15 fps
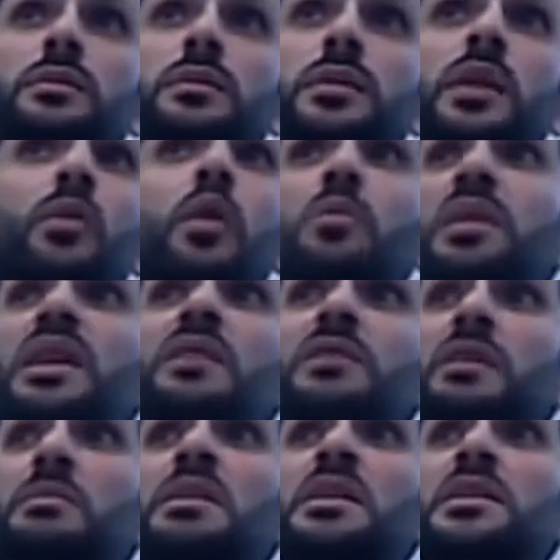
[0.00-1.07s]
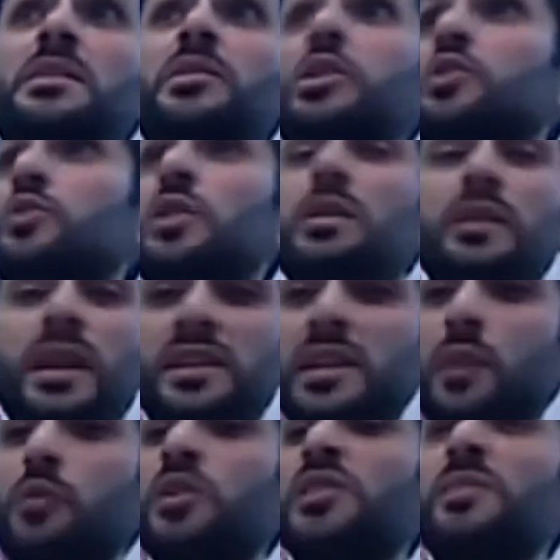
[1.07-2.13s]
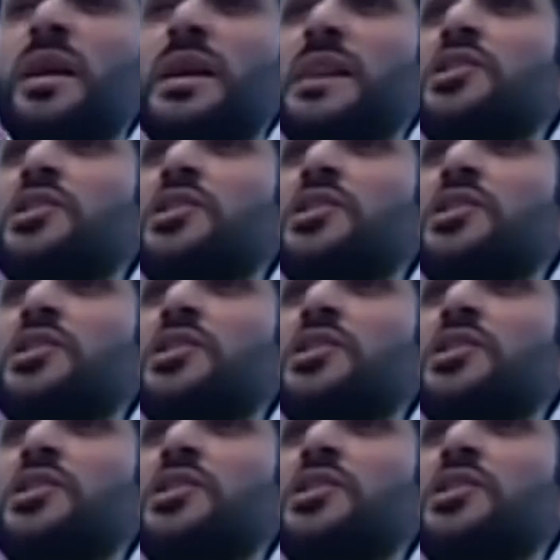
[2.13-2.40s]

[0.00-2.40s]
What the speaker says: They won't believe the media, because they say we spent